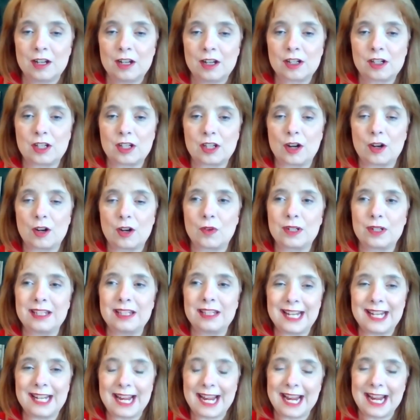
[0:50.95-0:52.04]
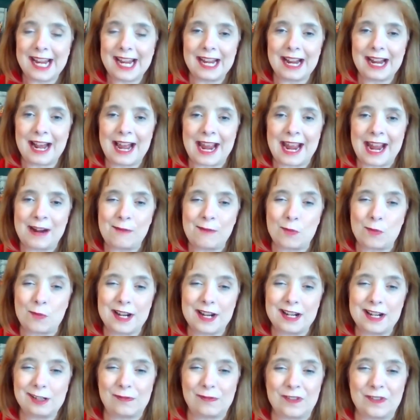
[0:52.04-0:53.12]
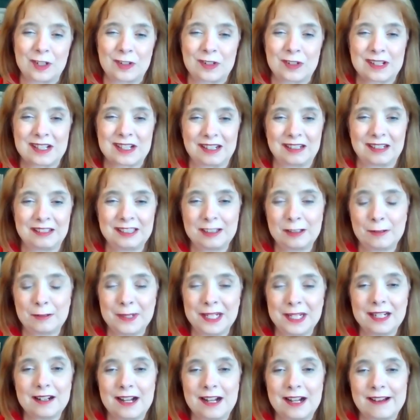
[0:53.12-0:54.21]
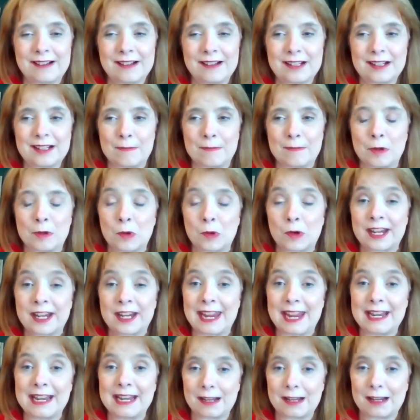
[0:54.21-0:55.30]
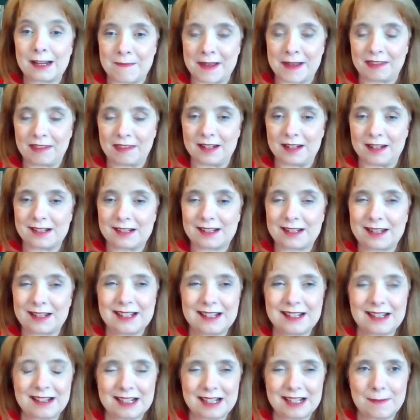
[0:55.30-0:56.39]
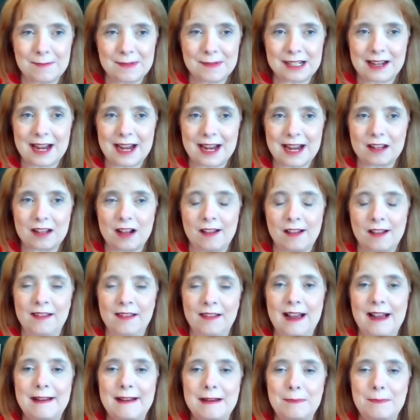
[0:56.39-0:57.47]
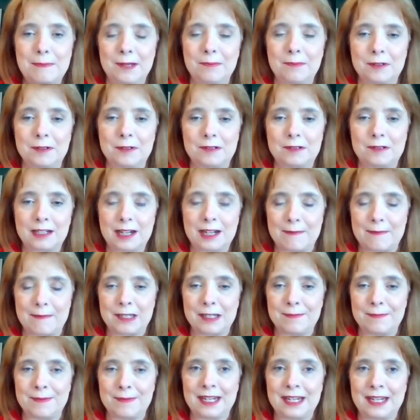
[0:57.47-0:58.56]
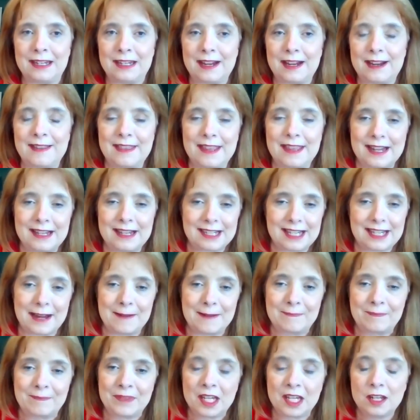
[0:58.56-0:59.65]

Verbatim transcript: So today I wanted to focus a little bit on some organic methods because it seems like a lot of people come to me and they say,